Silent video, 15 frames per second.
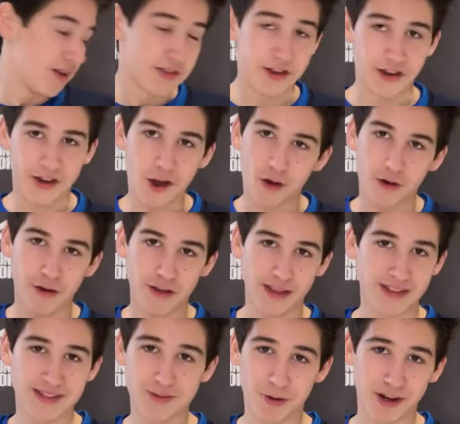There you go.
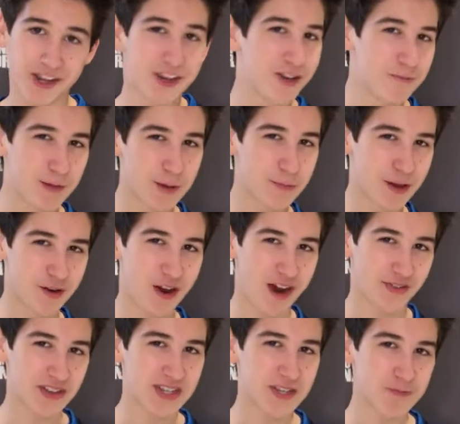This one could be a bit
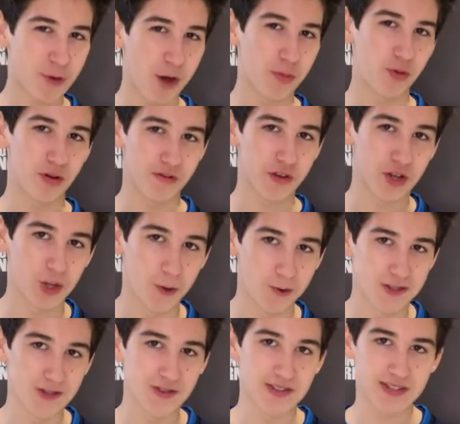wrong. This is probably one of the
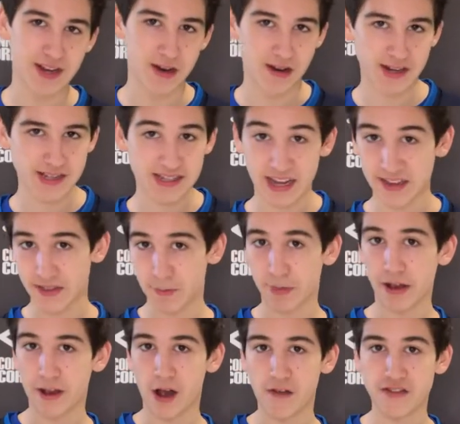closer series in the
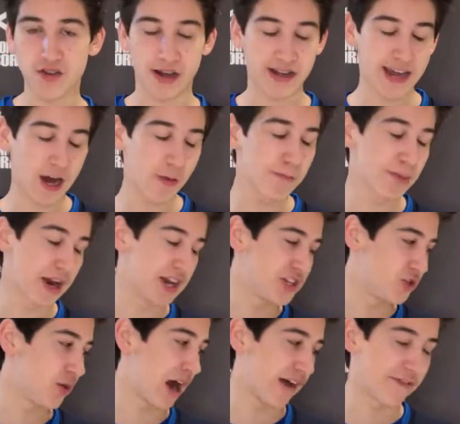playoffs right now, but I
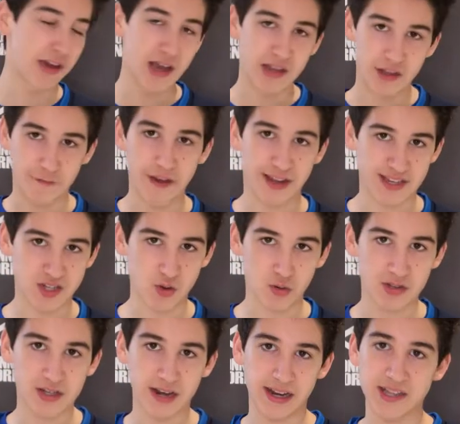do have the Vegas
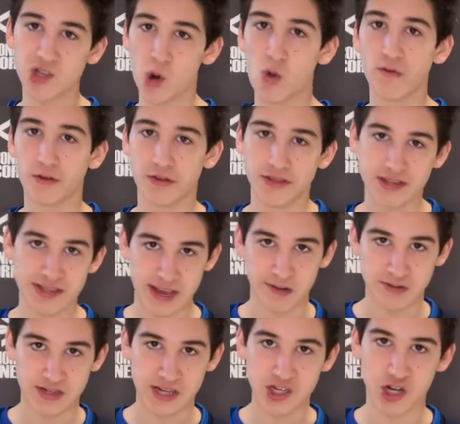Golden Knights over the San
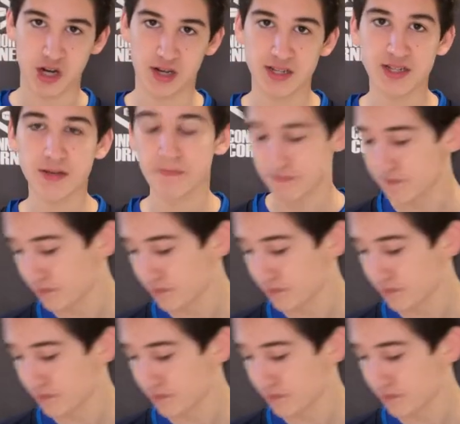Jose Sharks.